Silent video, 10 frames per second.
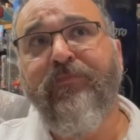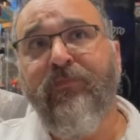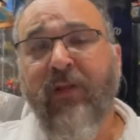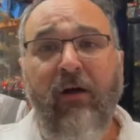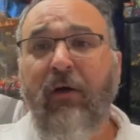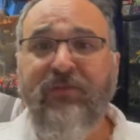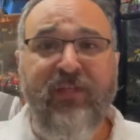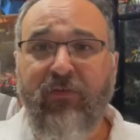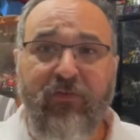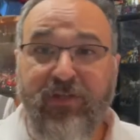Now, I was
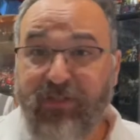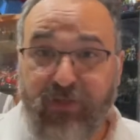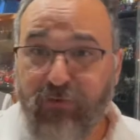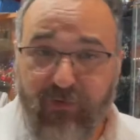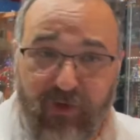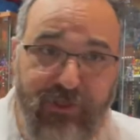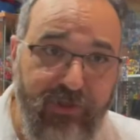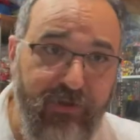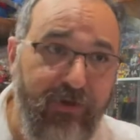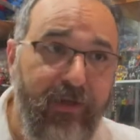never into New
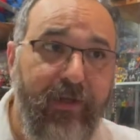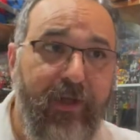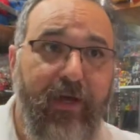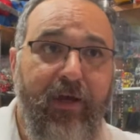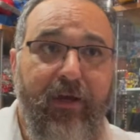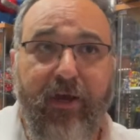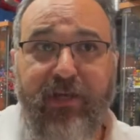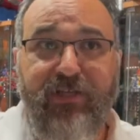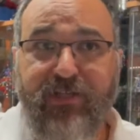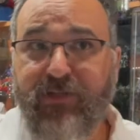Adventure. Uh, I
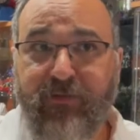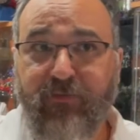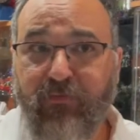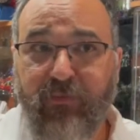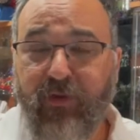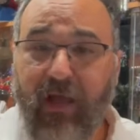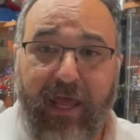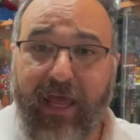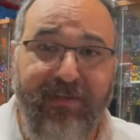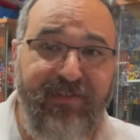just, I
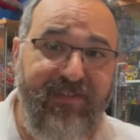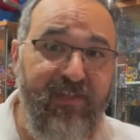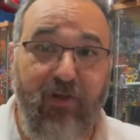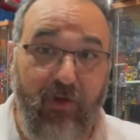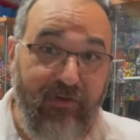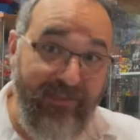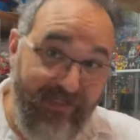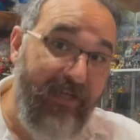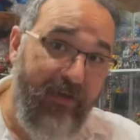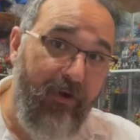had this thing called
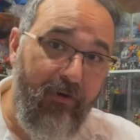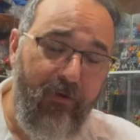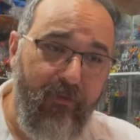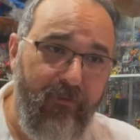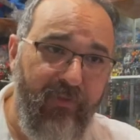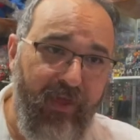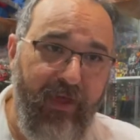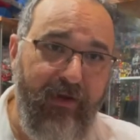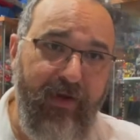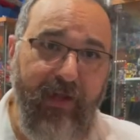Nintendo
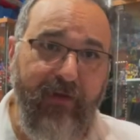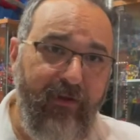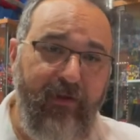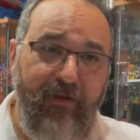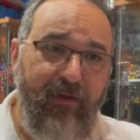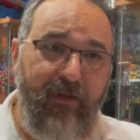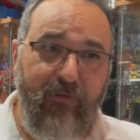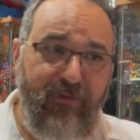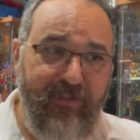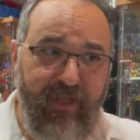then, and I, it
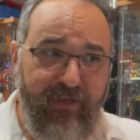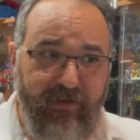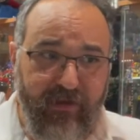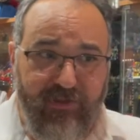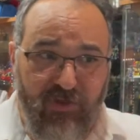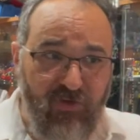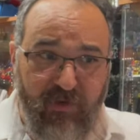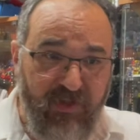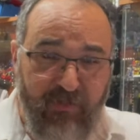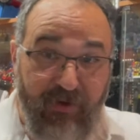was like a two
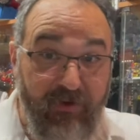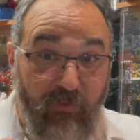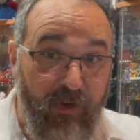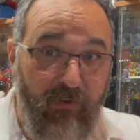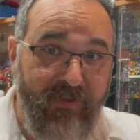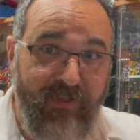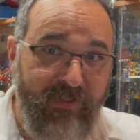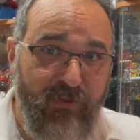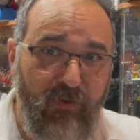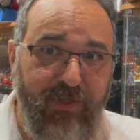month period where I wasn't into
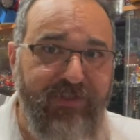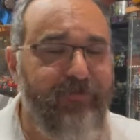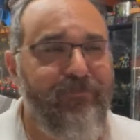toys.